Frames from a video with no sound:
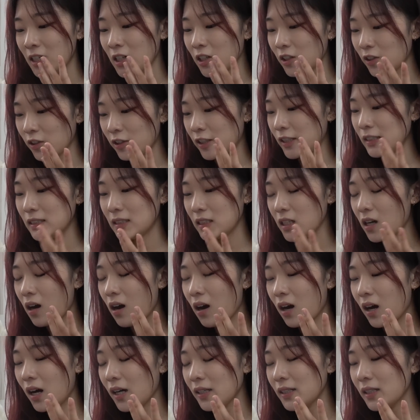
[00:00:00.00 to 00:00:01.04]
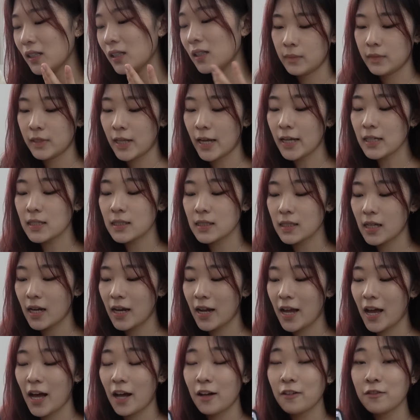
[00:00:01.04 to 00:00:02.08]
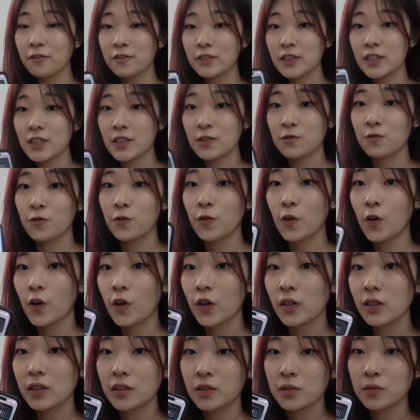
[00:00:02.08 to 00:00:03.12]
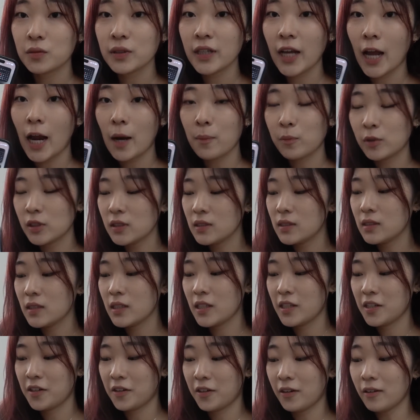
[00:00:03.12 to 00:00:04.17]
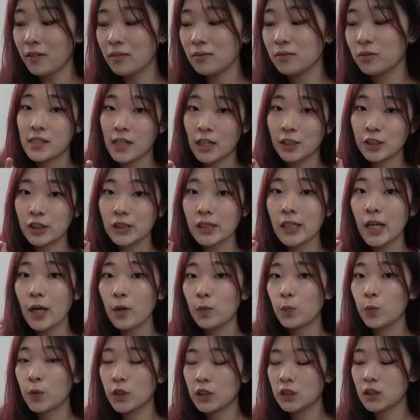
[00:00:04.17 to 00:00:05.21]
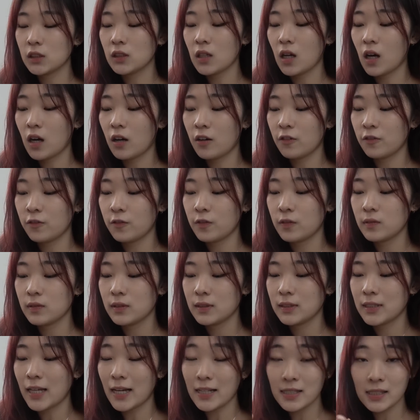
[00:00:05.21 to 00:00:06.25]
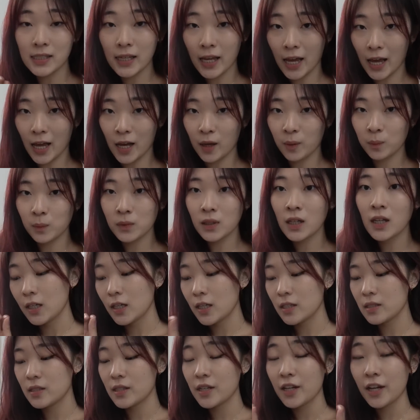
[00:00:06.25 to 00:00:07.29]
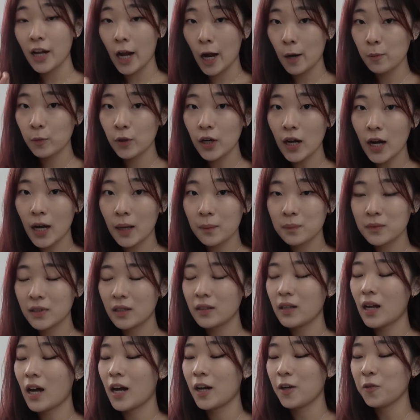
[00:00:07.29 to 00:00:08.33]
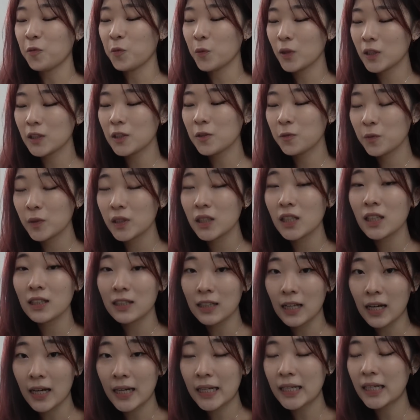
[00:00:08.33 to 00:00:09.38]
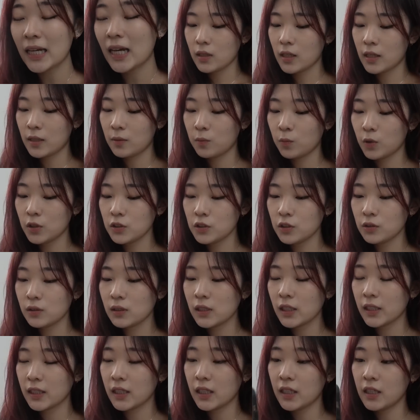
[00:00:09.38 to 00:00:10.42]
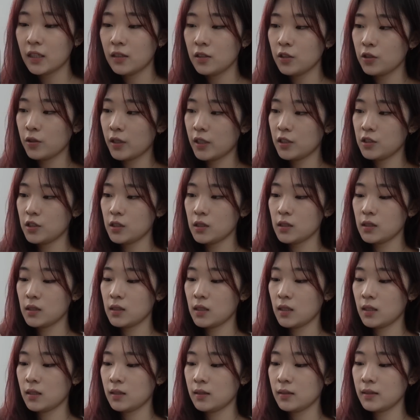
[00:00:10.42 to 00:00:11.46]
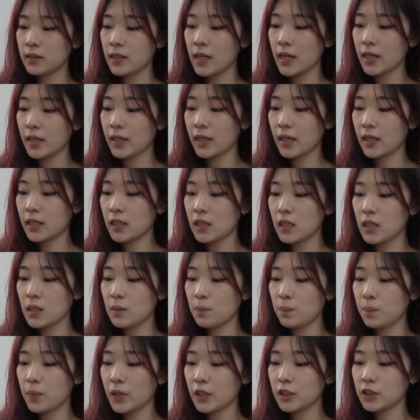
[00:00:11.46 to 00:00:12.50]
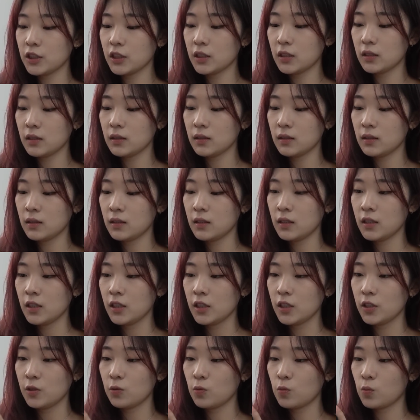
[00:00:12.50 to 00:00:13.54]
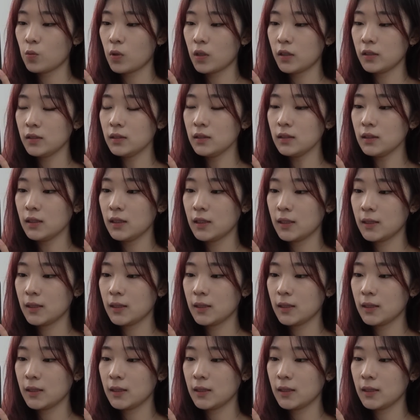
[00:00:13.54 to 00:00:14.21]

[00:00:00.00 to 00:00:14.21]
crazy hot. Next, I have this 4 little cameras here. It's actually a widget of Dashcam. It's a camera app that I really like, and once you click it in, you can just take any picture you want,